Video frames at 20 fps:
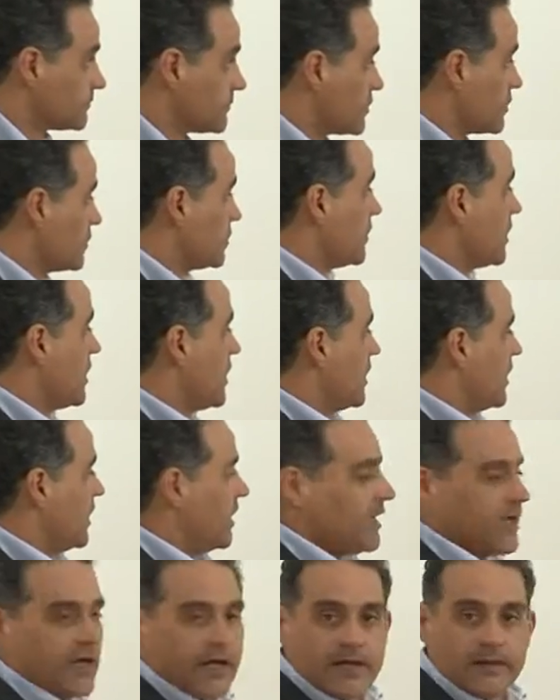So
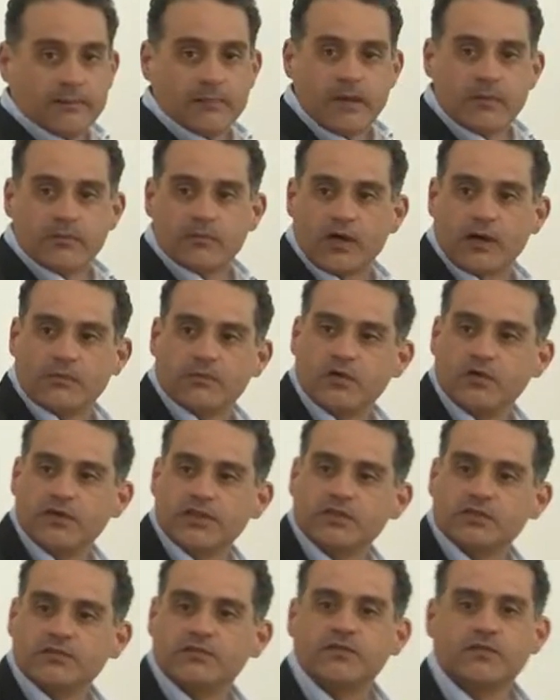I'm, I'm, I'm,
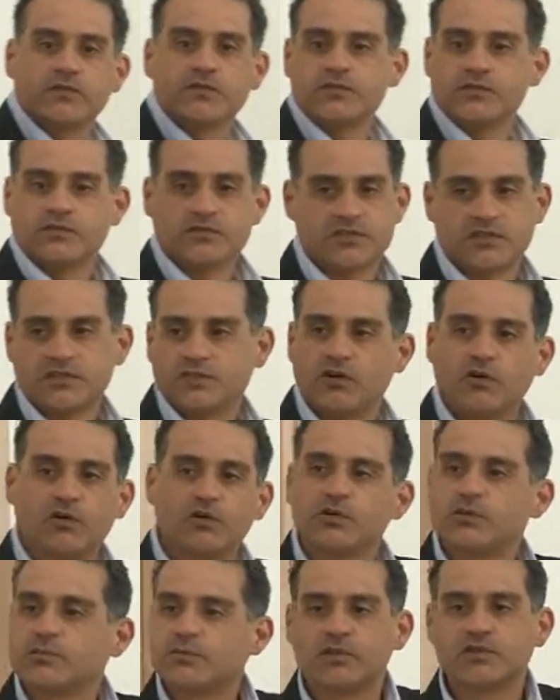going to focus in
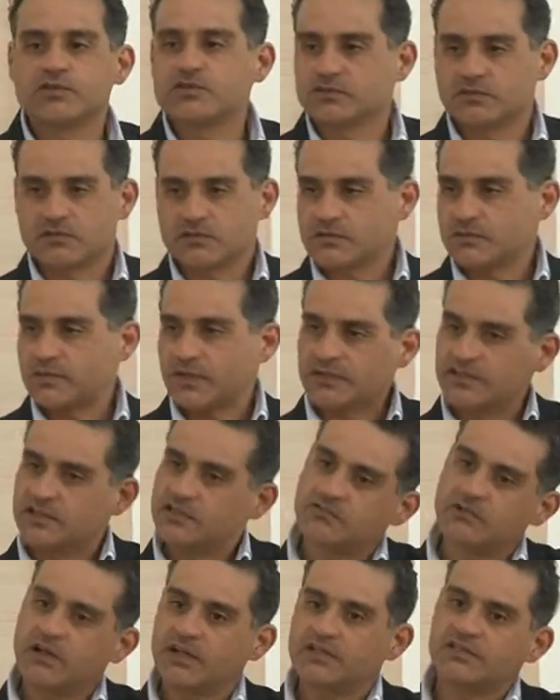all the modules about the
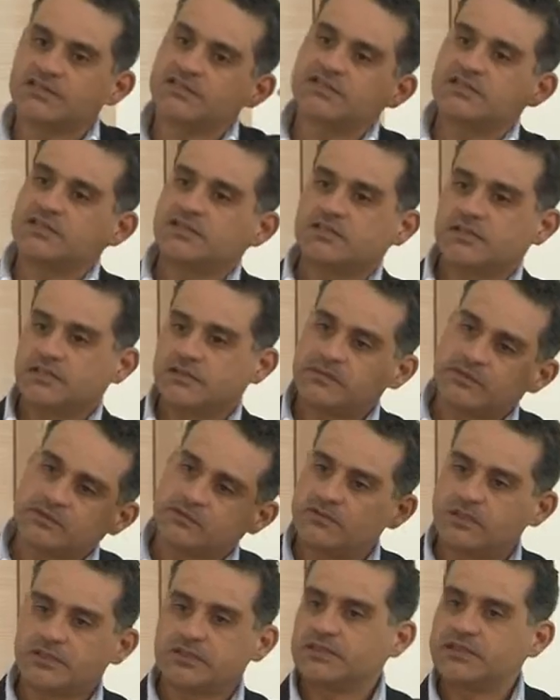quality system and the
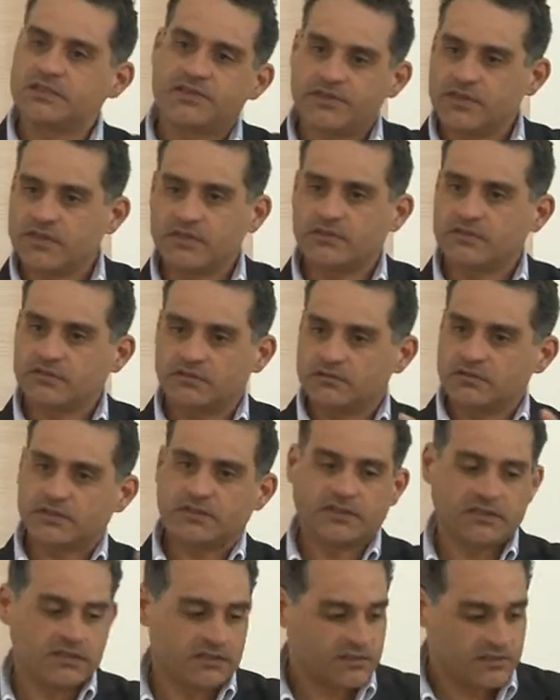quality thing and the quality.